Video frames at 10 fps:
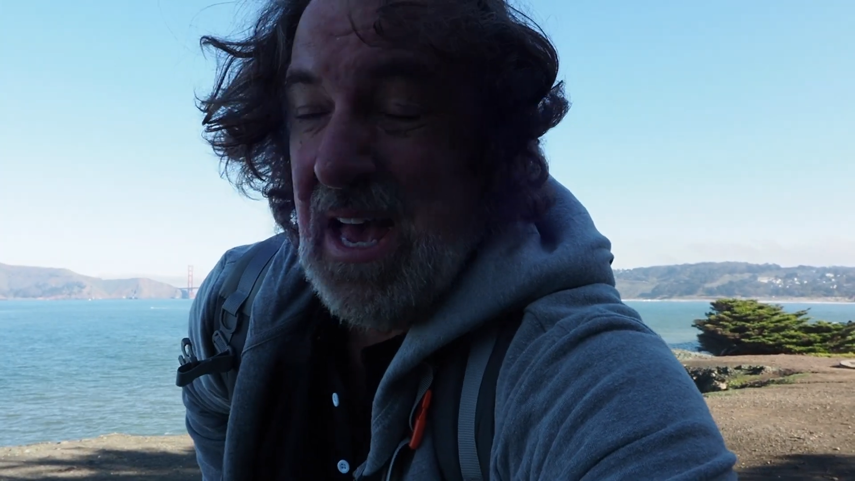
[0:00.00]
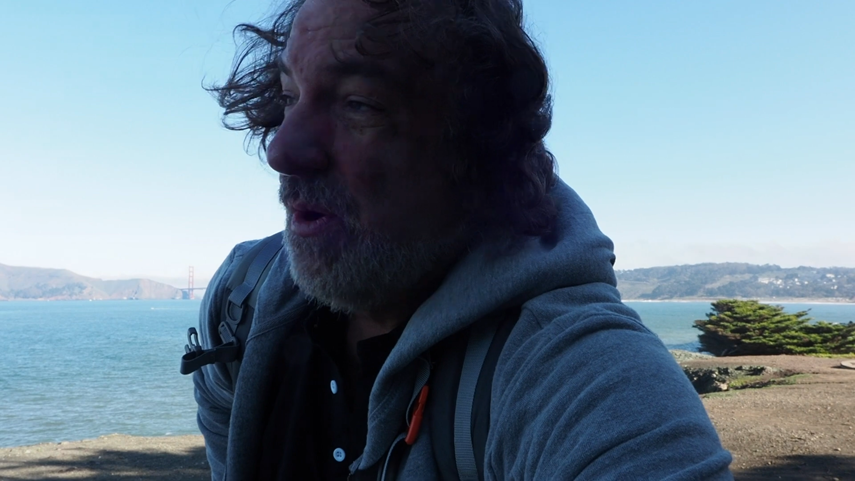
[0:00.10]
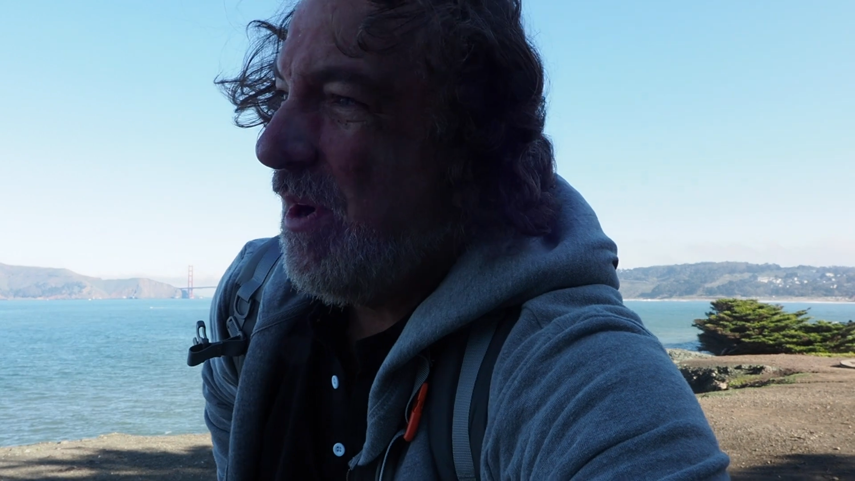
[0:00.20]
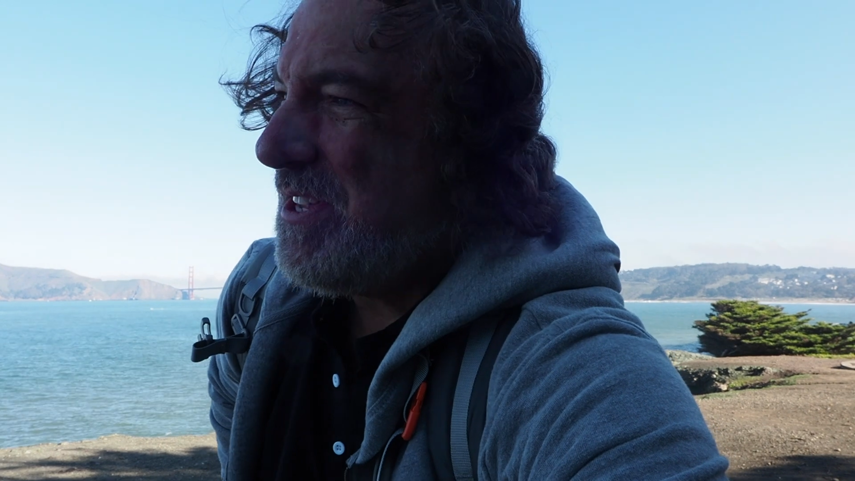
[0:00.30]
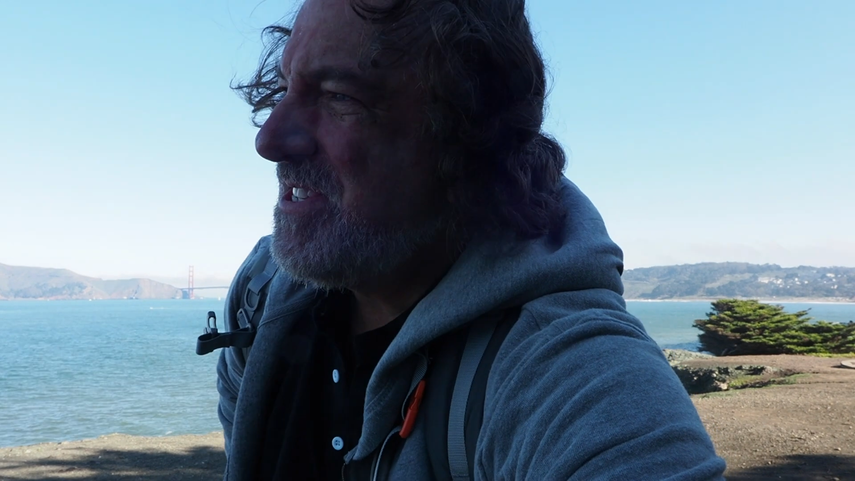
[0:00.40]

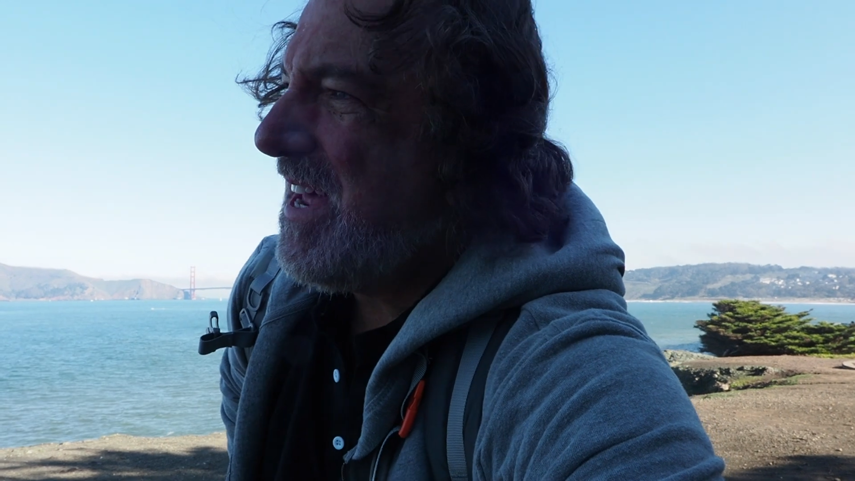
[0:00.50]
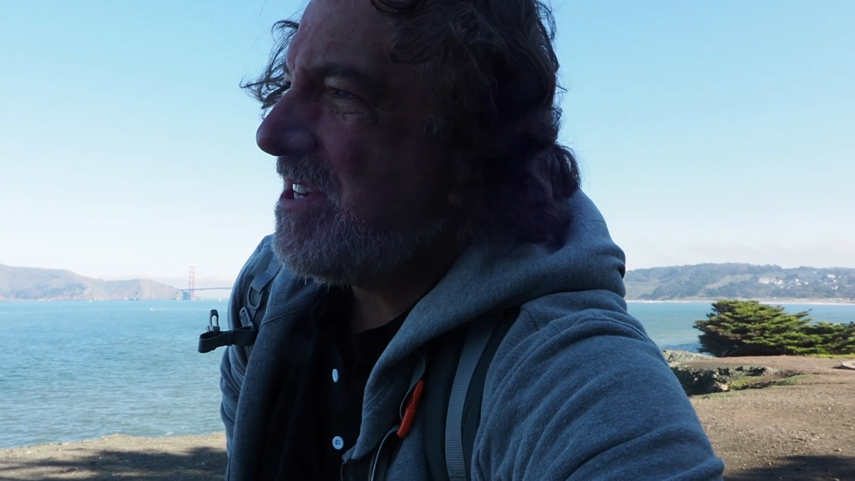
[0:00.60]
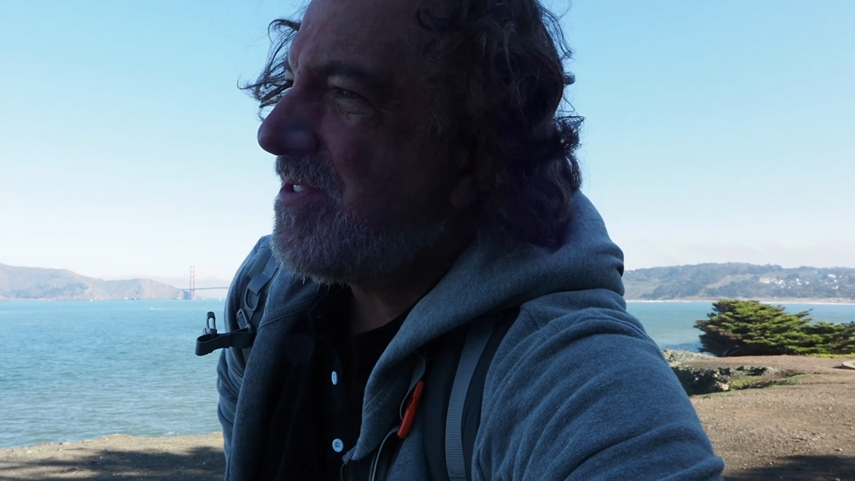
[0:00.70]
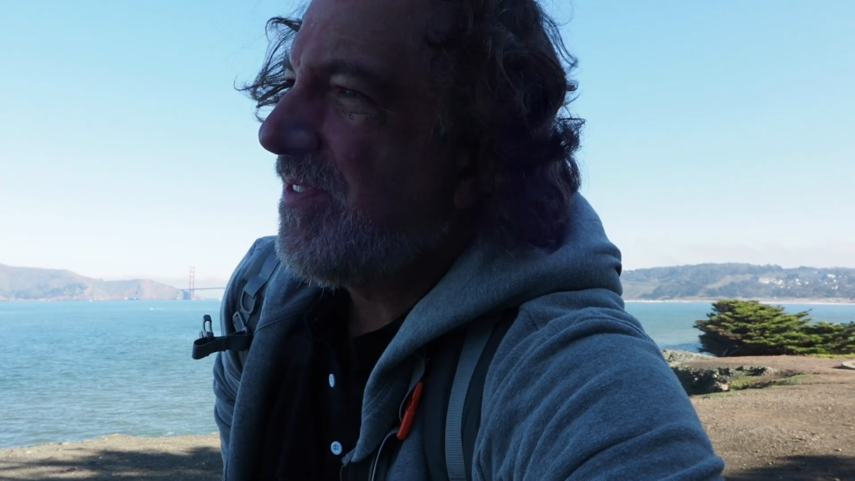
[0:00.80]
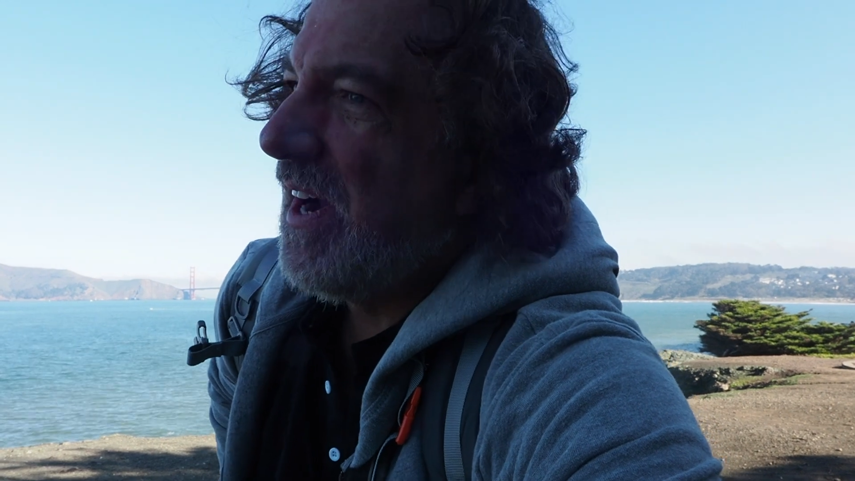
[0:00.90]
What's
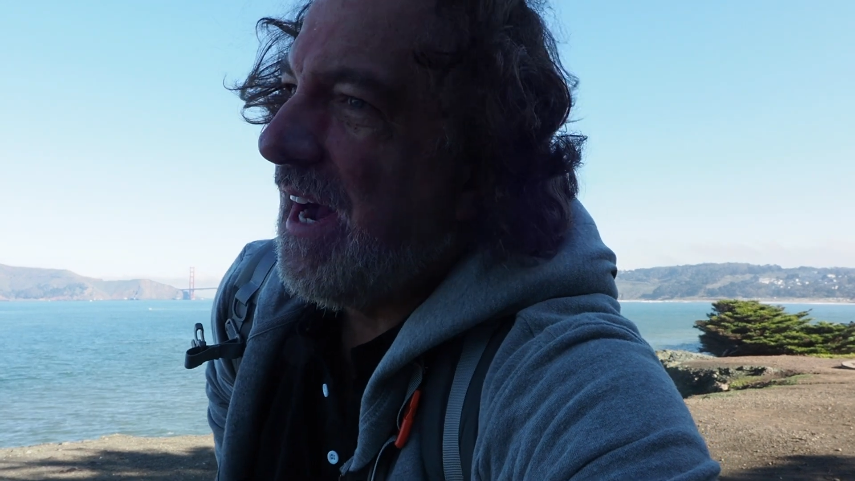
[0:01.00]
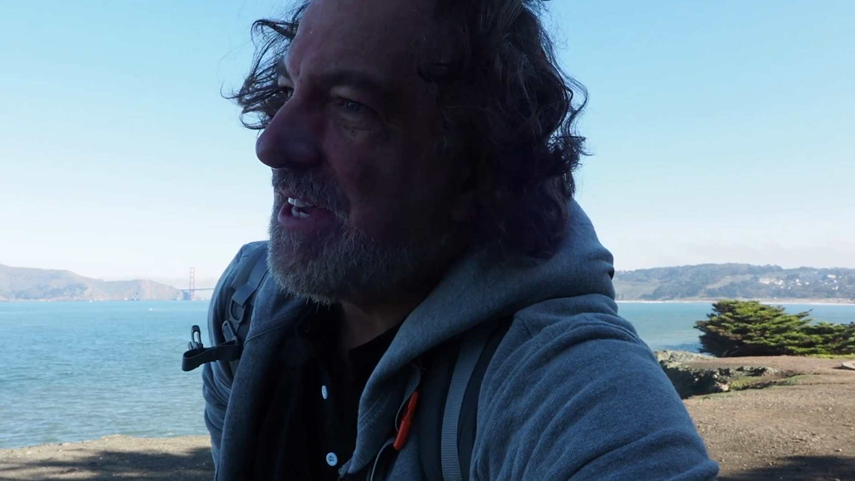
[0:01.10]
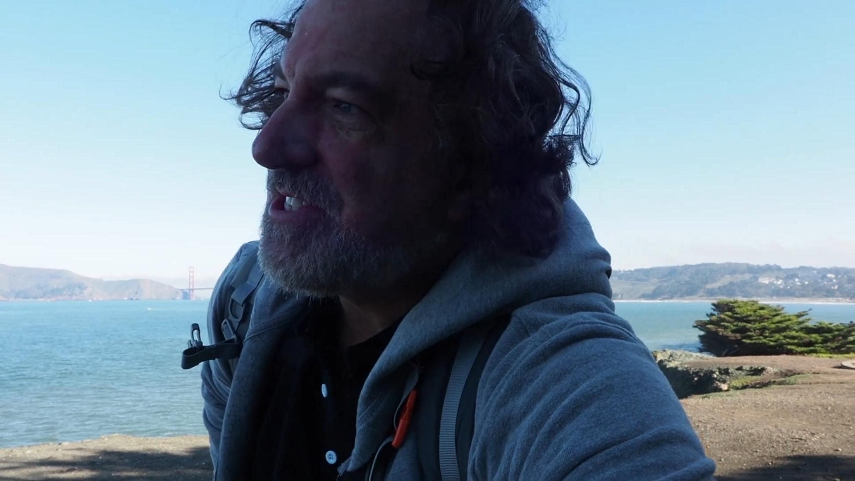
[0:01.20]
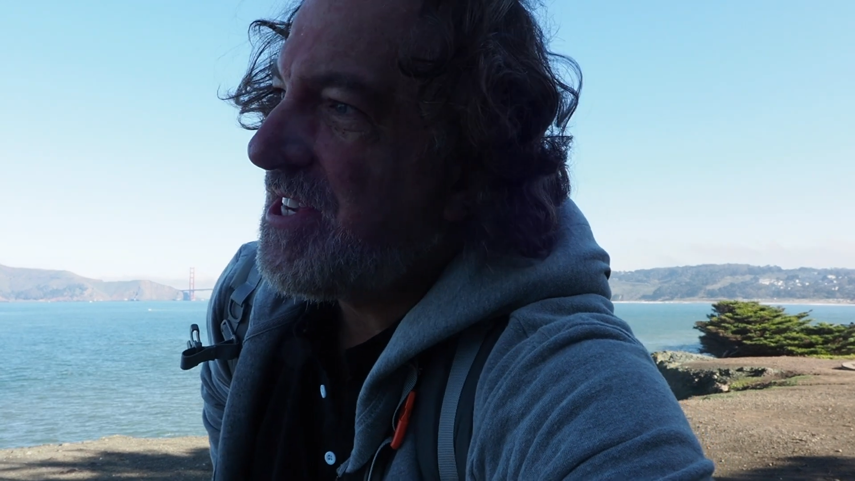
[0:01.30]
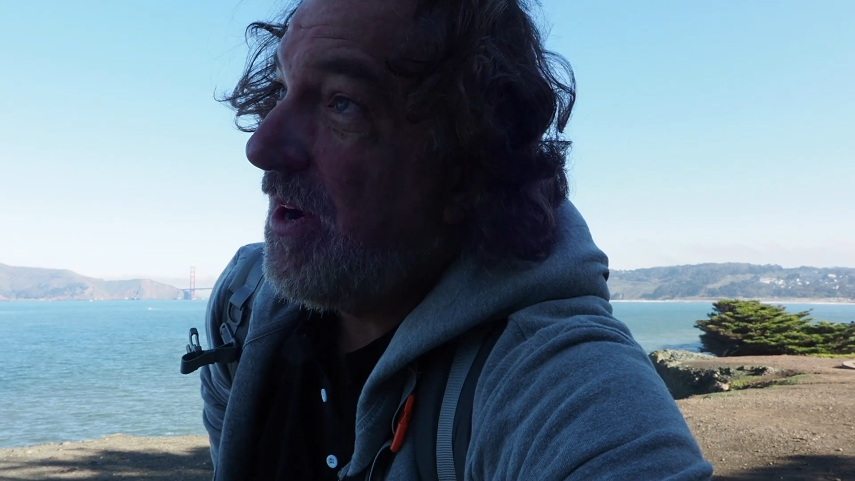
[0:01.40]
next for us?